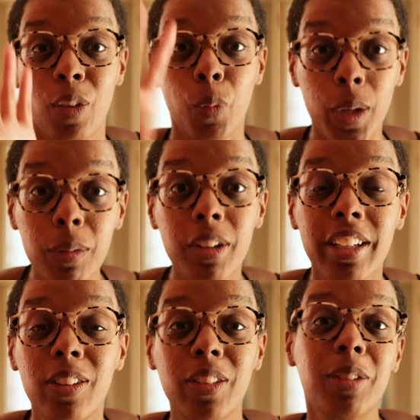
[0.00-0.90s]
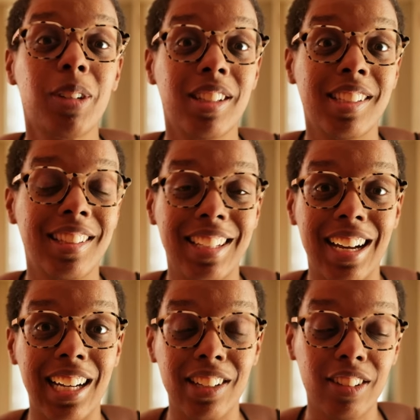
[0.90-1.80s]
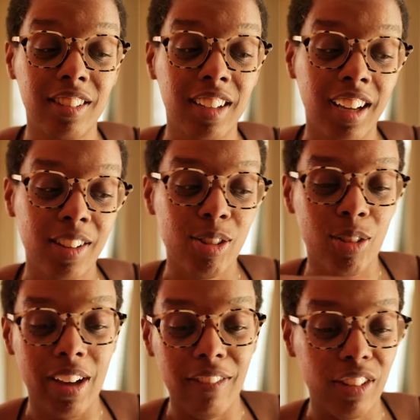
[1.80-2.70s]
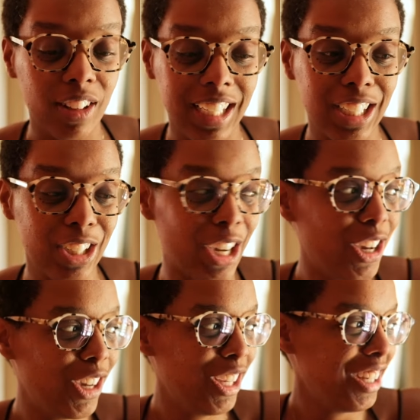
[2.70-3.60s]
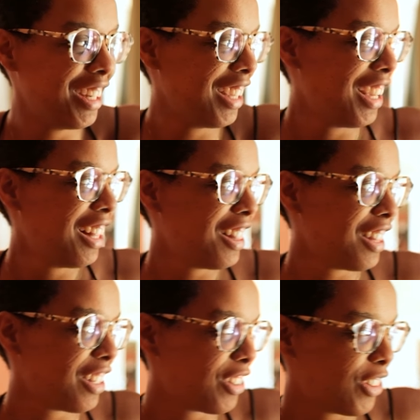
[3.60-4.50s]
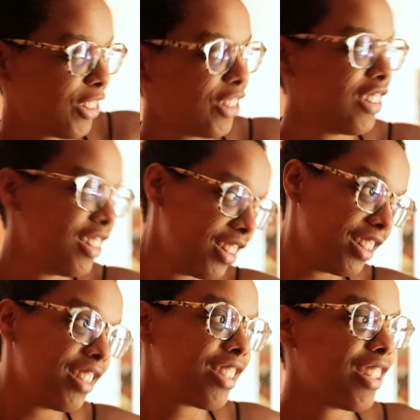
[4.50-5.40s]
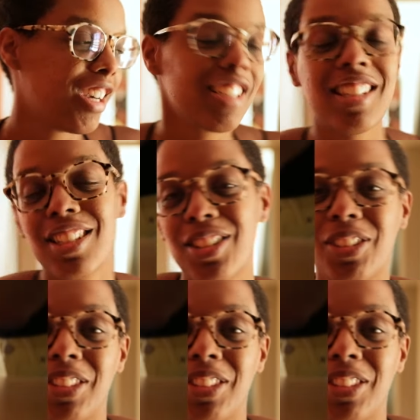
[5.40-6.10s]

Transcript: we were the only ones in the aisle. So that felt like a good little start to